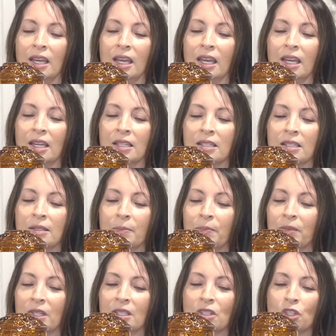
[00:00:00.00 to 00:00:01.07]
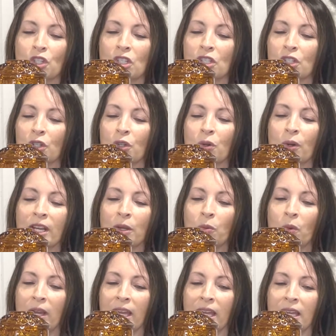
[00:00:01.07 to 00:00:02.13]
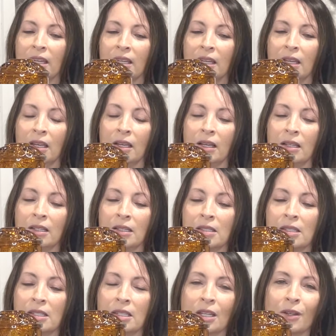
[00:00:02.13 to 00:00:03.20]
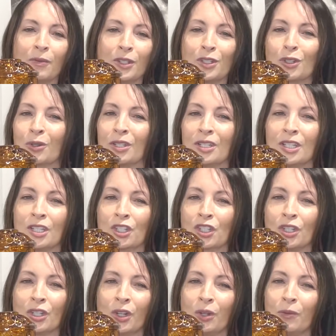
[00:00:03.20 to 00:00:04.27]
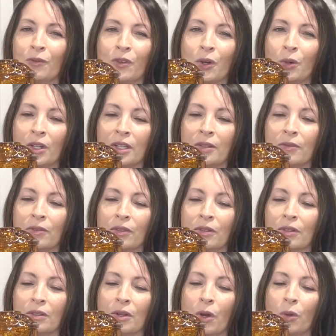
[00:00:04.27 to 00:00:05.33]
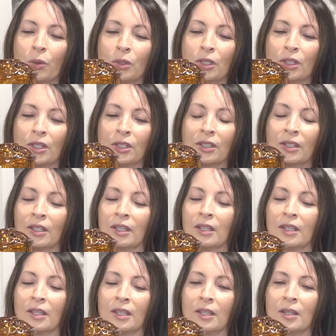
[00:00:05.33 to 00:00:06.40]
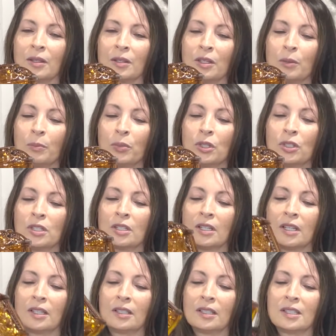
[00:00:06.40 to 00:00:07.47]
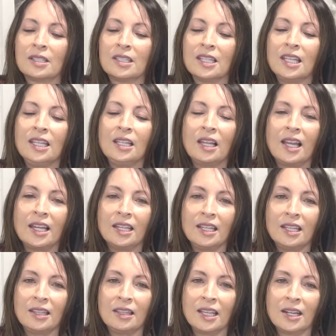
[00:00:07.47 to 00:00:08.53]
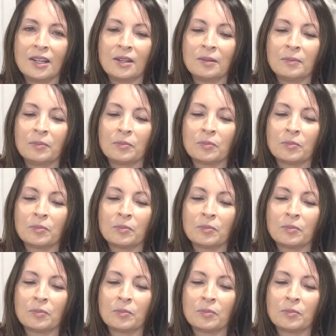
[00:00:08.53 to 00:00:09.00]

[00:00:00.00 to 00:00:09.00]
And it's just a great way, instead of a traditional votive holder, you put a tea light in there.